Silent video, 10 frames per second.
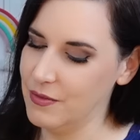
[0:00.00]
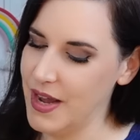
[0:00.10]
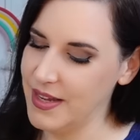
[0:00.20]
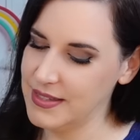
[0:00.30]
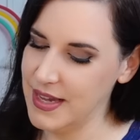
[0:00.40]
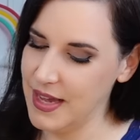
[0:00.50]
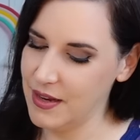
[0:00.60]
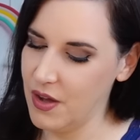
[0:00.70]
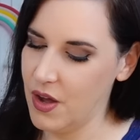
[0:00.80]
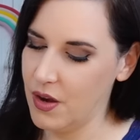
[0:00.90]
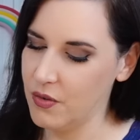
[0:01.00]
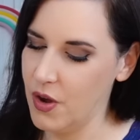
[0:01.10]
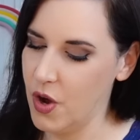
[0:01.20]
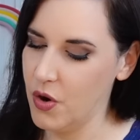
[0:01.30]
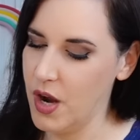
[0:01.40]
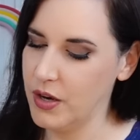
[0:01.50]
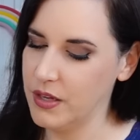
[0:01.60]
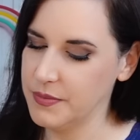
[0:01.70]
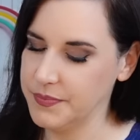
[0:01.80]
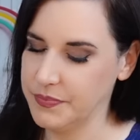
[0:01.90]
Orangutan? Or, or,
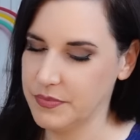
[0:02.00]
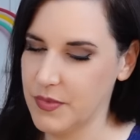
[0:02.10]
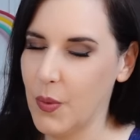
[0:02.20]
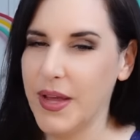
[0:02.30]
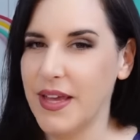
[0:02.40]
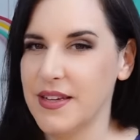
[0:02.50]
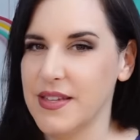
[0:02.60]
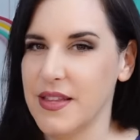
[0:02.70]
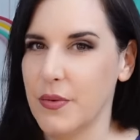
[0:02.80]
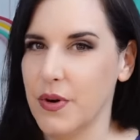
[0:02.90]
why can't I say that